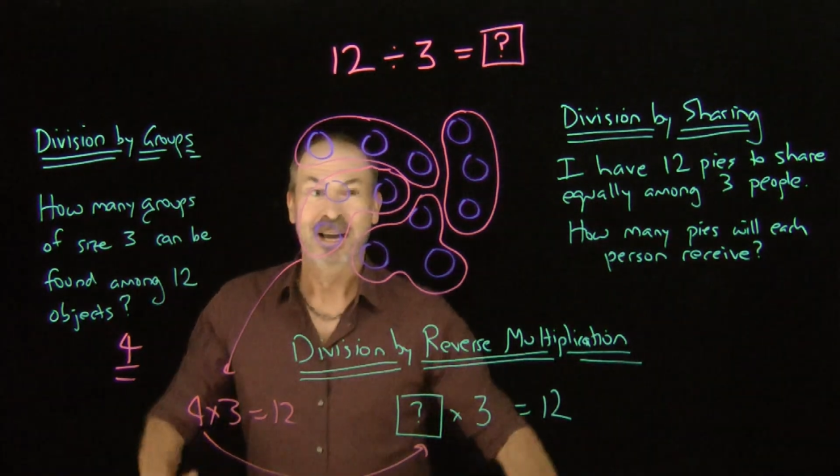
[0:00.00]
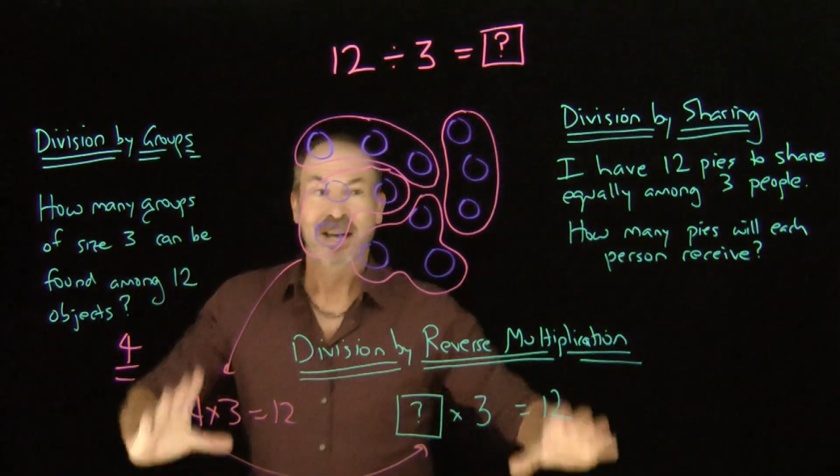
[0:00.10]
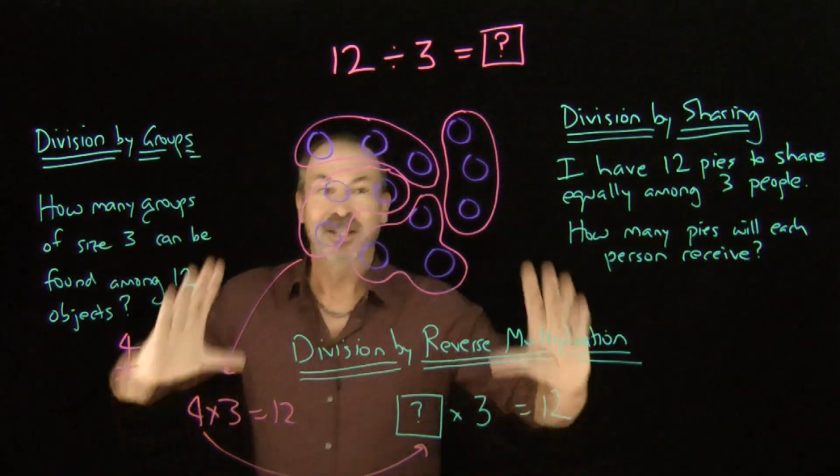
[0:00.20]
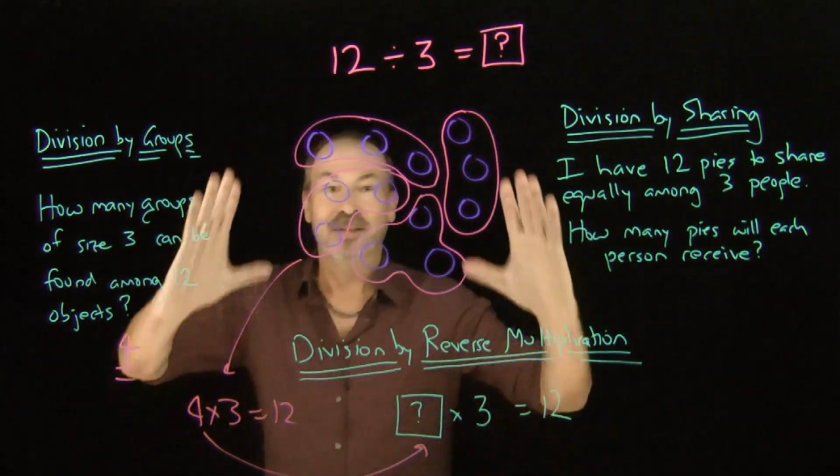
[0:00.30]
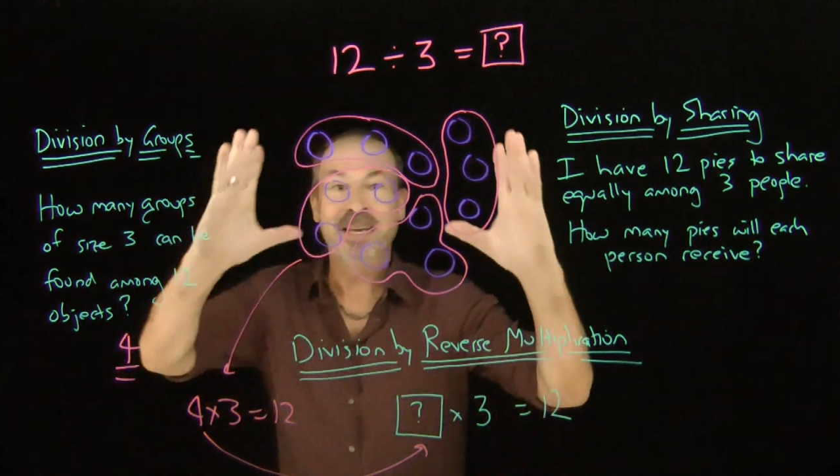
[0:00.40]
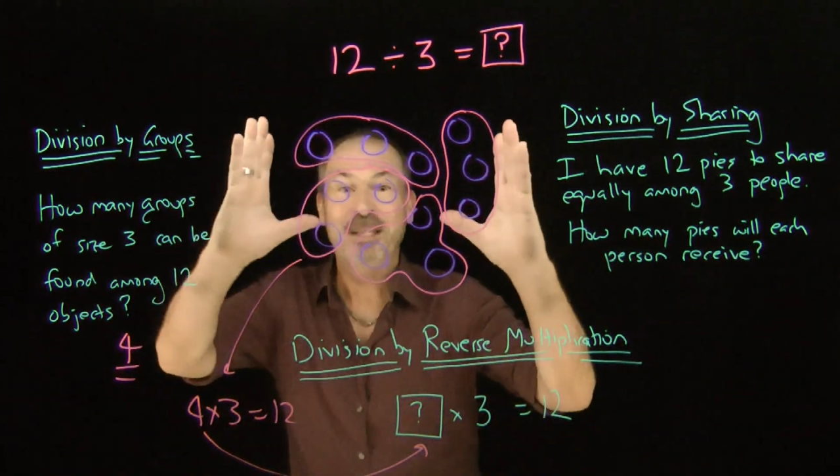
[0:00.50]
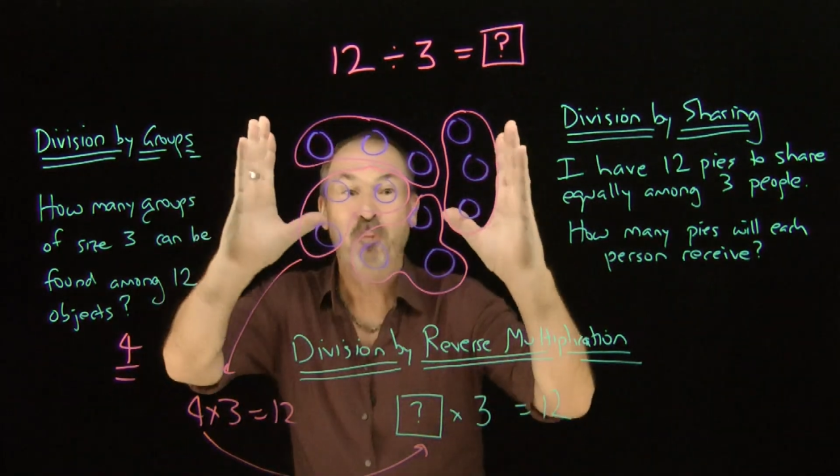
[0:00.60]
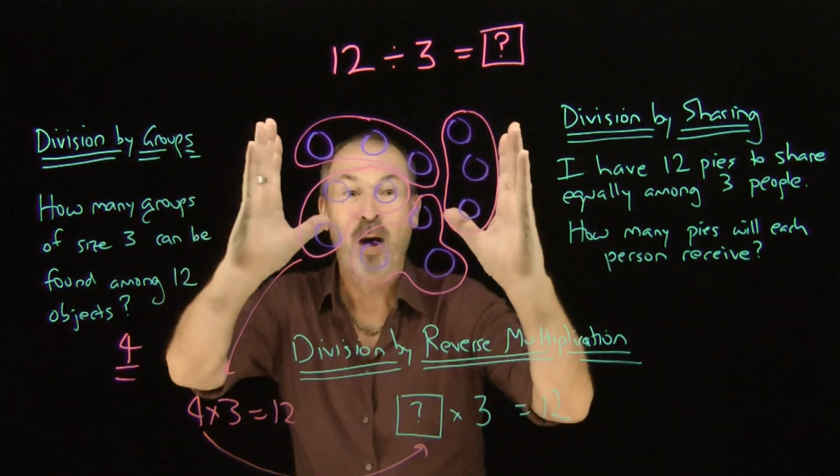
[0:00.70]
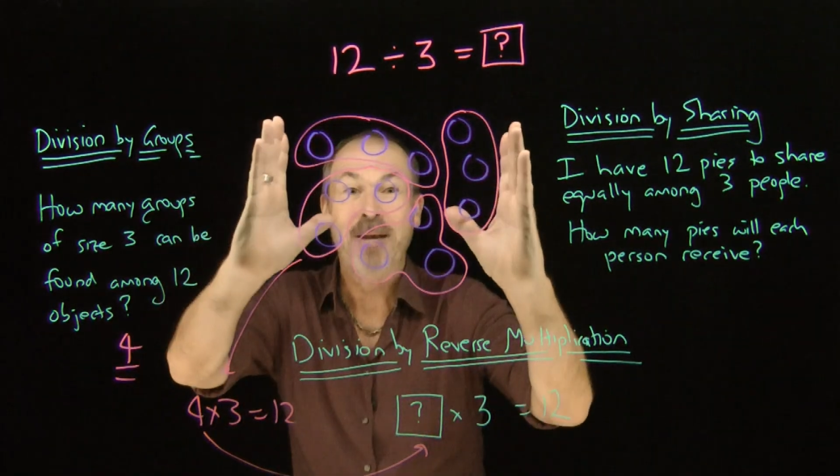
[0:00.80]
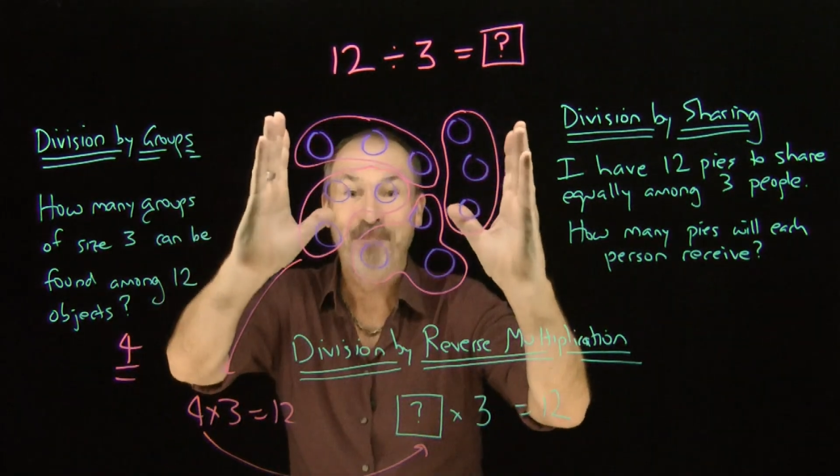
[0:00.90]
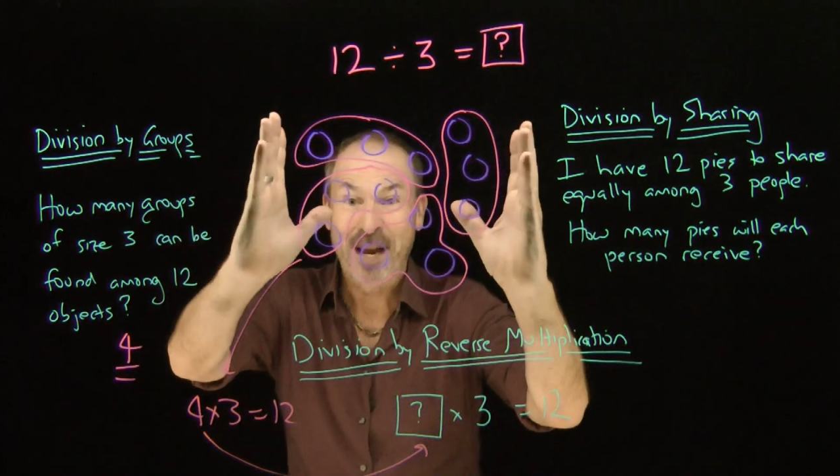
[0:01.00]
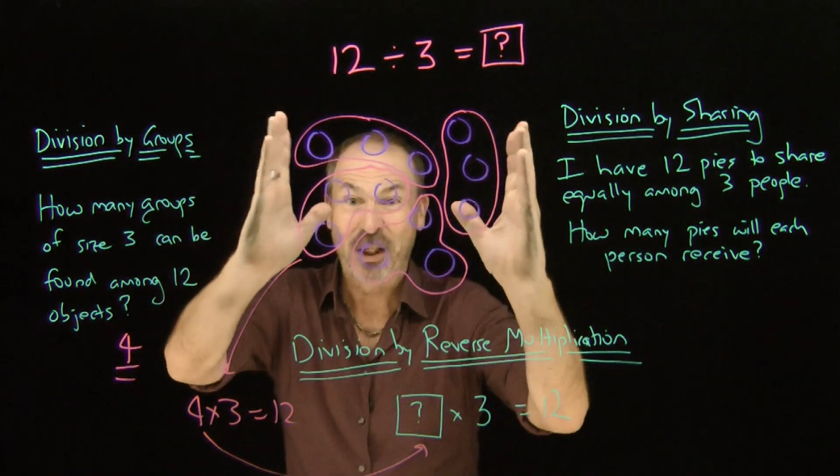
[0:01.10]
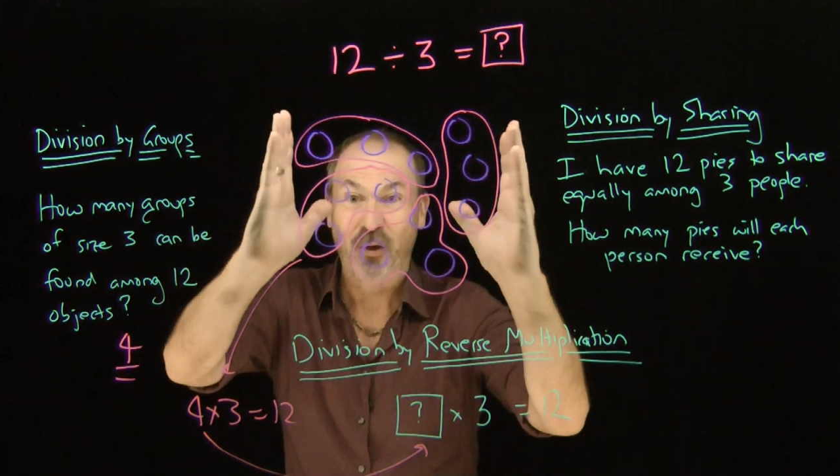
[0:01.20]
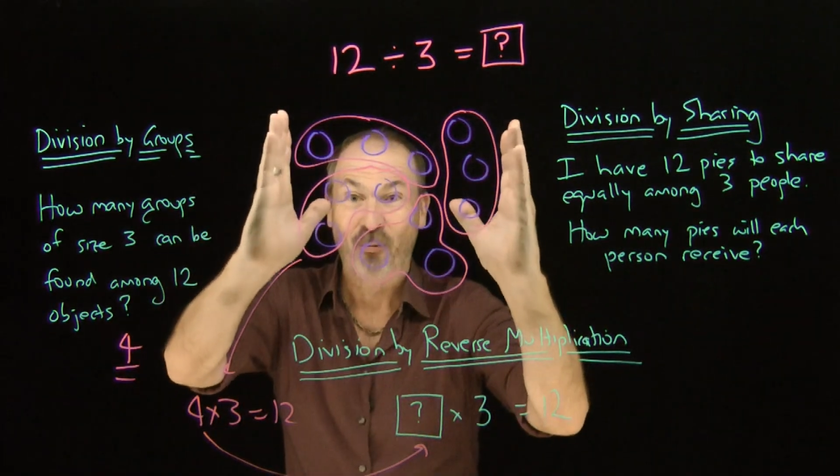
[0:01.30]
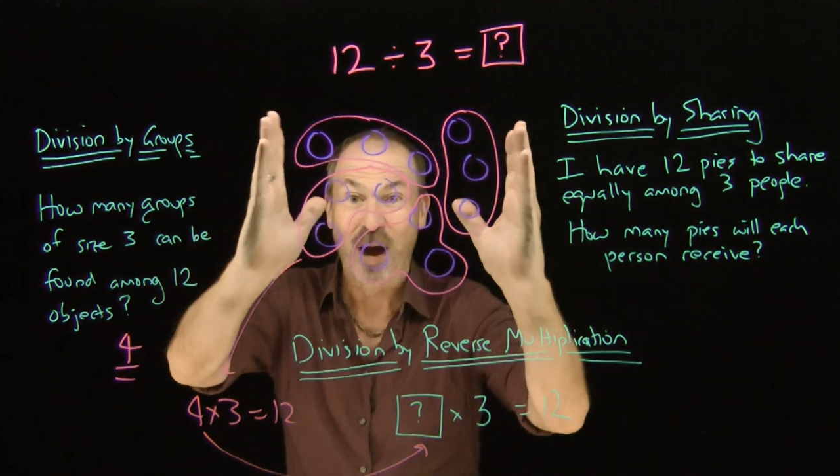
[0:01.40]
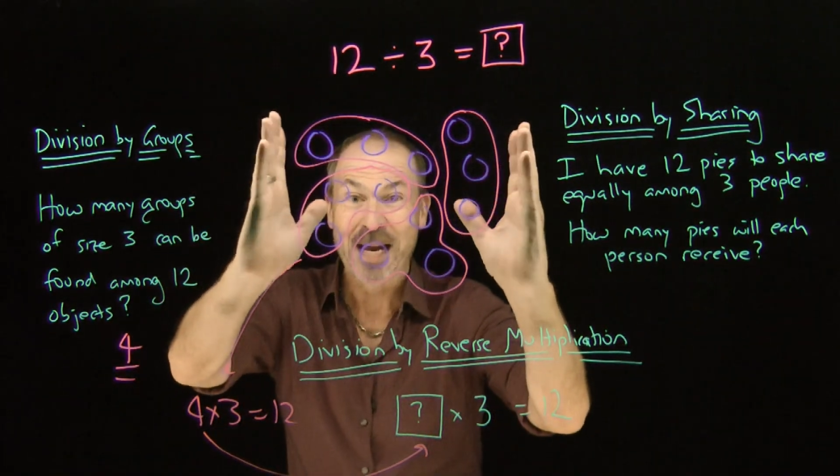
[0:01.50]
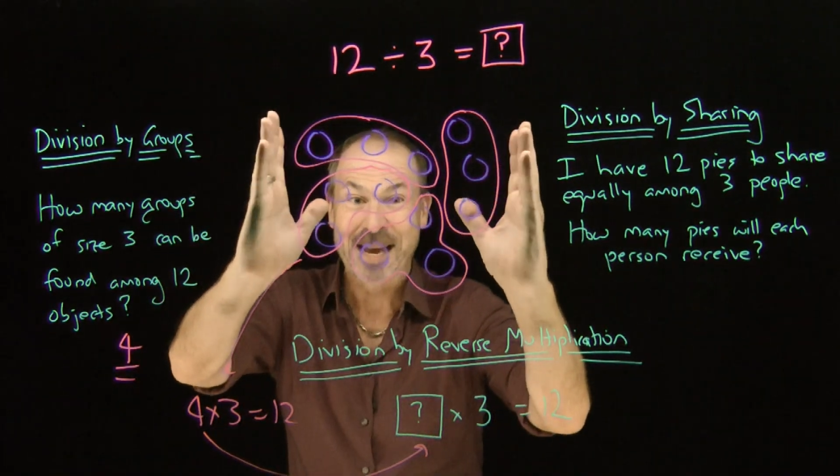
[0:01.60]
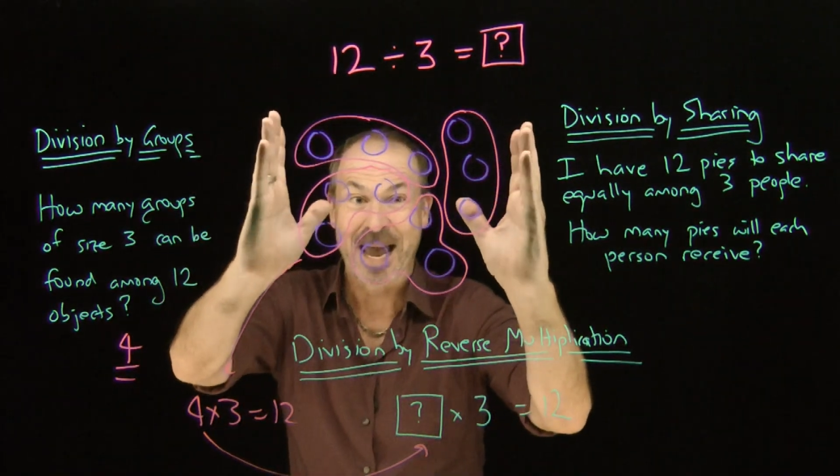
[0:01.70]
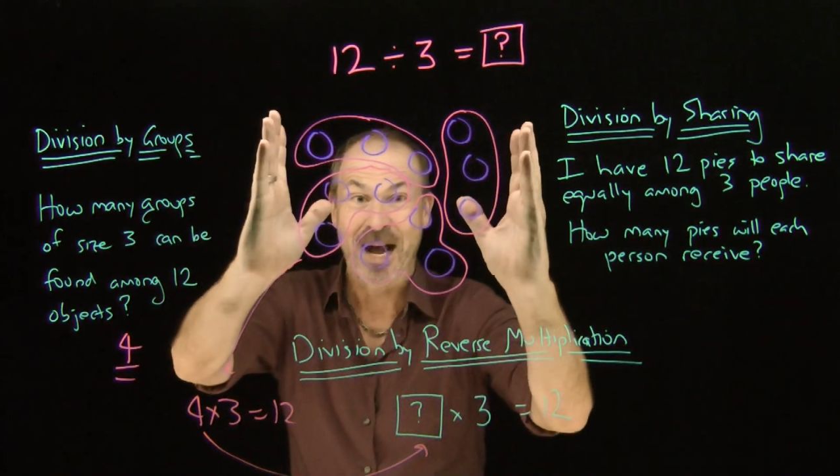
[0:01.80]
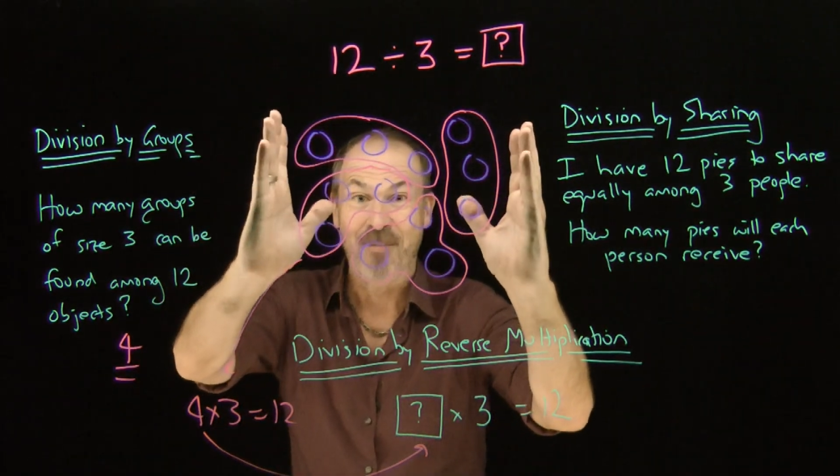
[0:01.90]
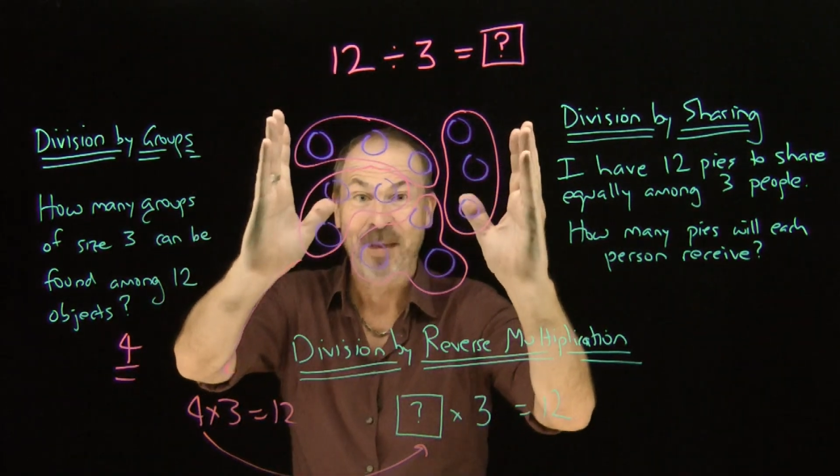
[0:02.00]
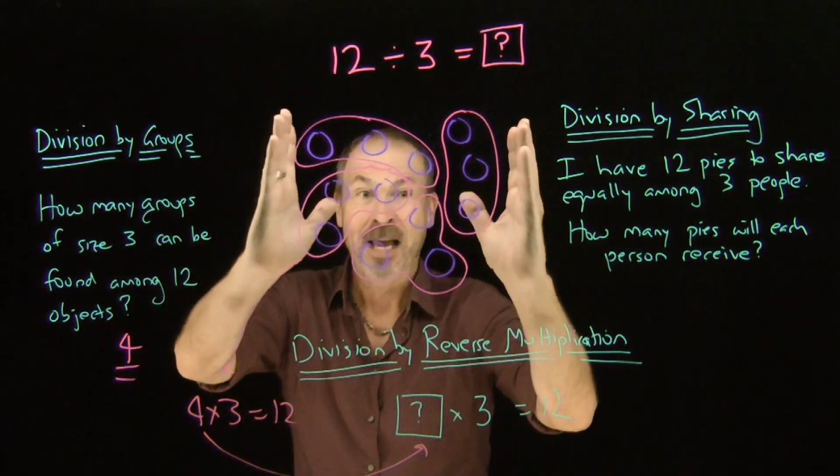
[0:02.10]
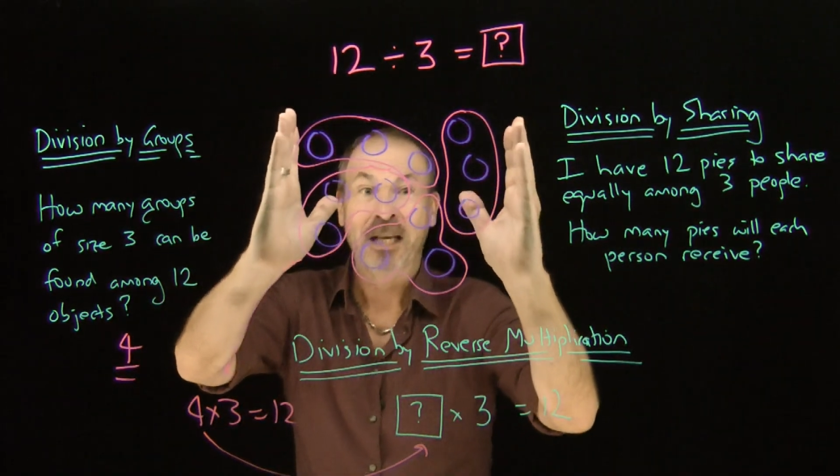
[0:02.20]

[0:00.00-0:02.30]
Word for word: So this one picture right now